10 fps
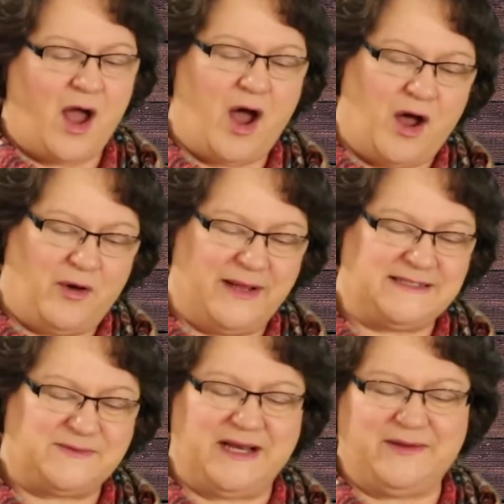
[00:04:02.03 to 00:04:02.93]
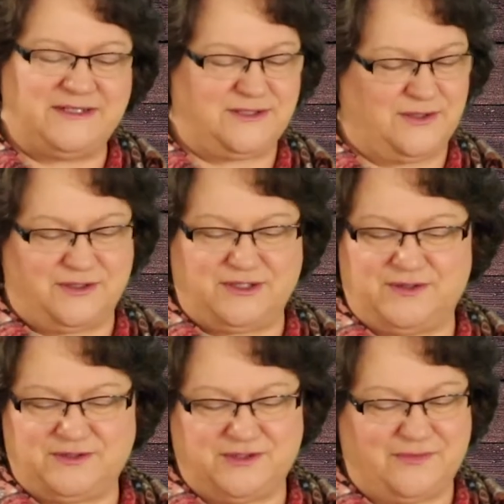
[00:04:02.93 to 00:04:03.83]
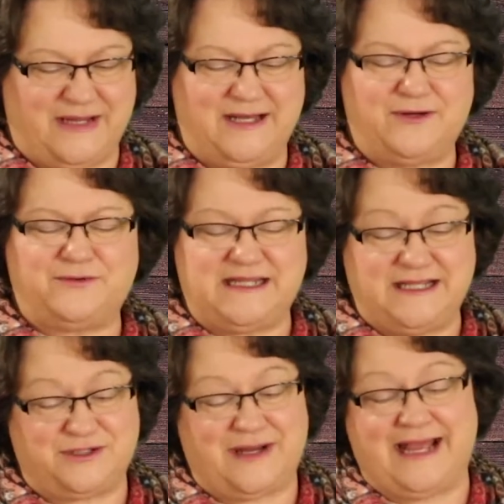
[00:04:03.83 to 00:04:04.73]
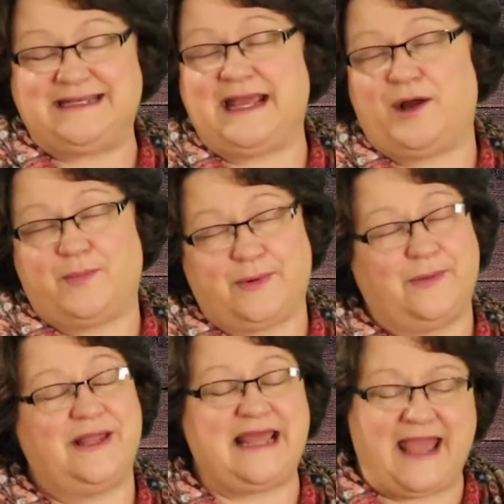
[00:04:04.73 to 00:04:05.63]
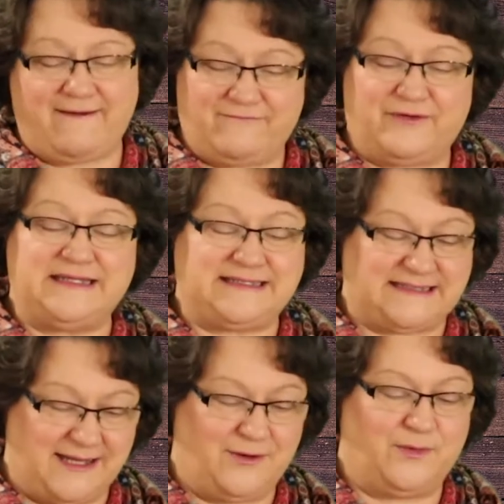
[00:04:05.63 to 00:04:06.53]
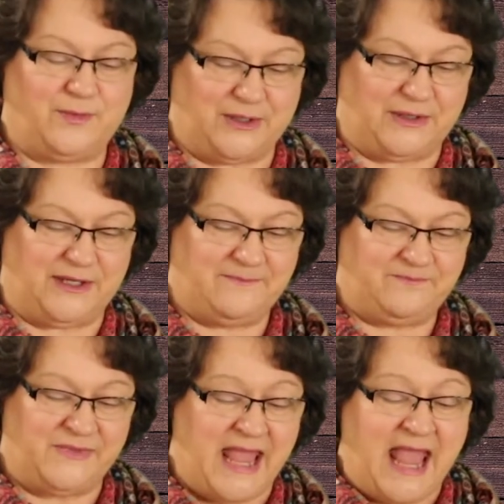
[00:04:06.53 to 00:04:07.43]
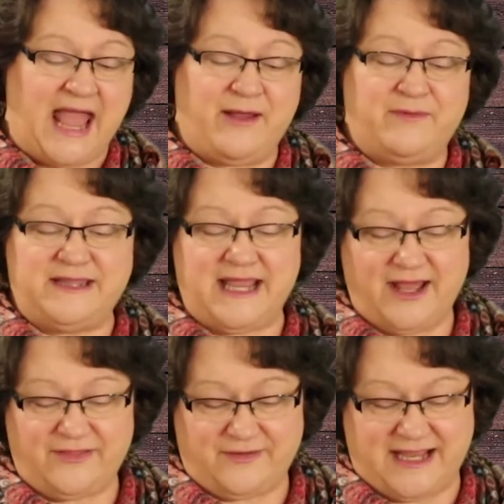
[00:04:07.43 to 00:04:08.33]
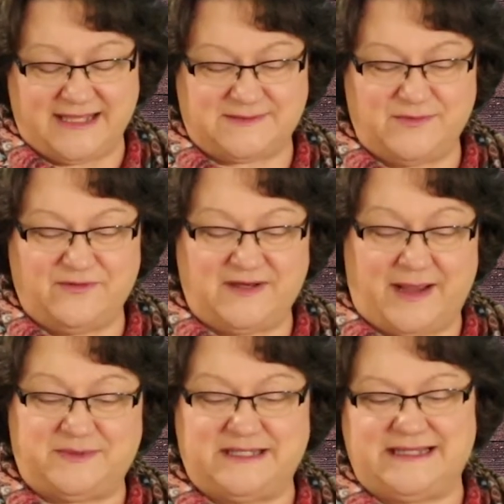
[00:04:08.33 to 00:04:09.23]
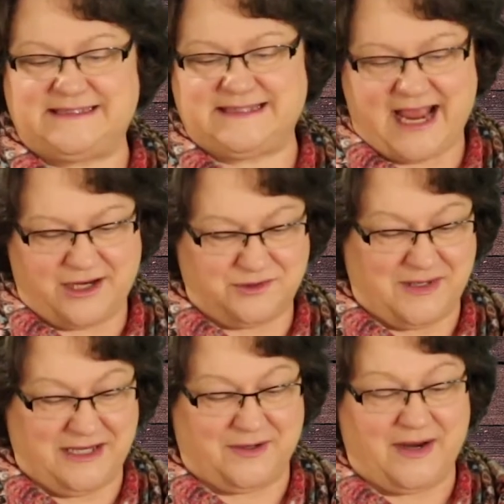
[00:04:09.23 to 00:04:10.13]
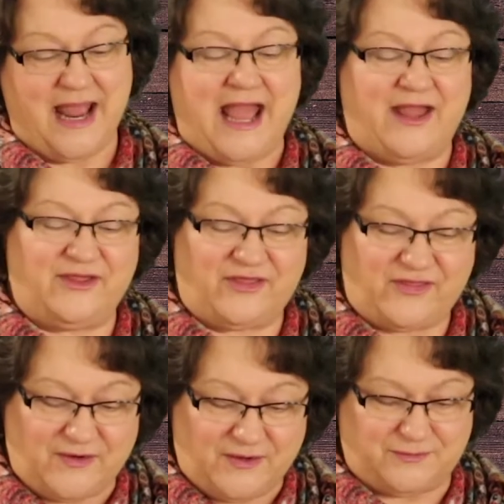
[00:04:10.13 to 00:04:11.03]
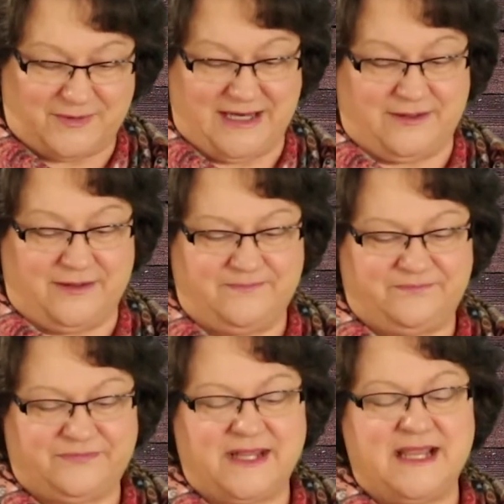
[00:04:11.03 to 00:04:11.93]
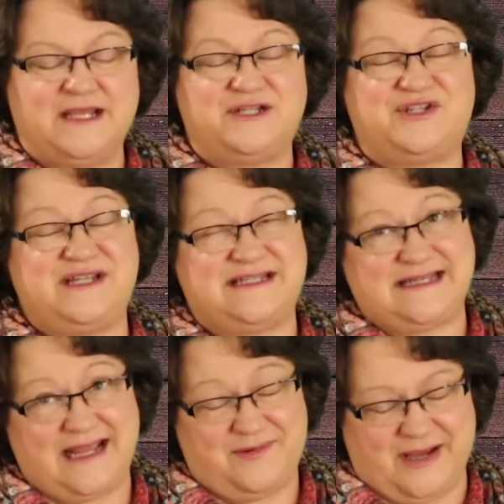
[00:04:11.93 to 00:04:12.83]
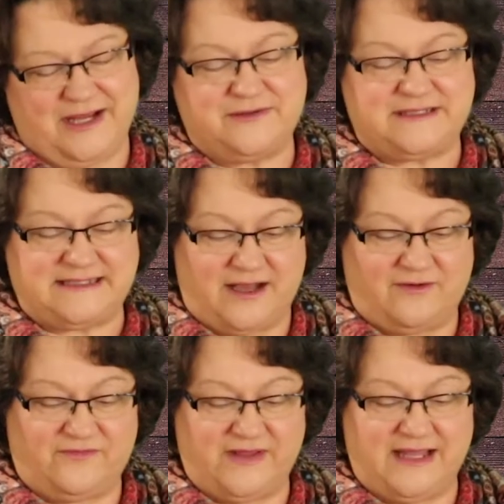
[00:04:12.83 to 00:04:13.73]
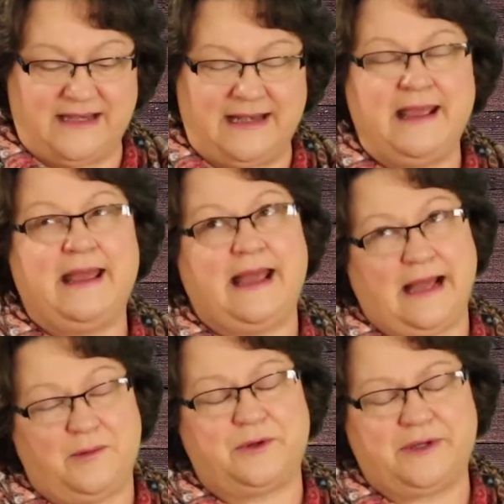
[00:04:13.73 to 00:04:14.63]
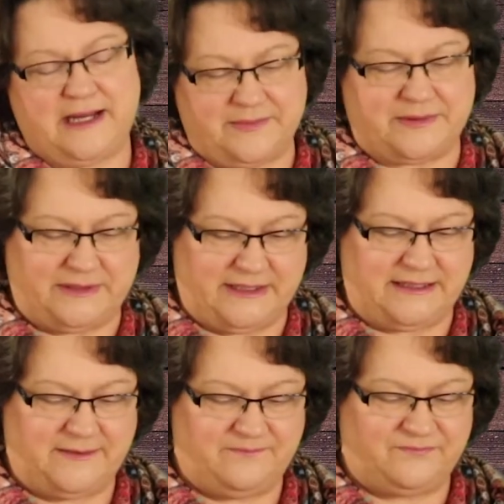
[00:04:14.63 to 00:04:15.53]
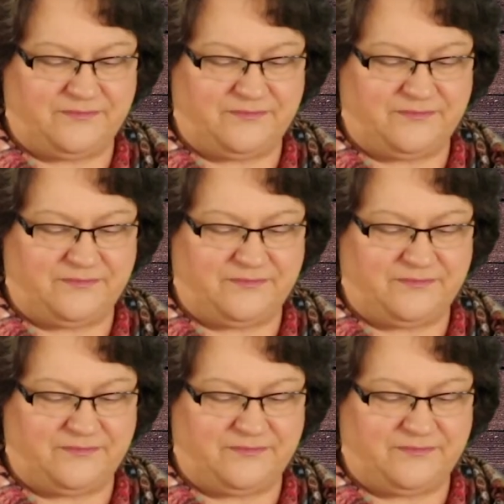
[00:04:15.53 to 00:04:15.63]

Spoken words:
Always when it was her turn to read, her teacher had to help her with every single word. And when the other kids moved up to the second reader and the third reader, she stayed by herself in Our Neighborhood.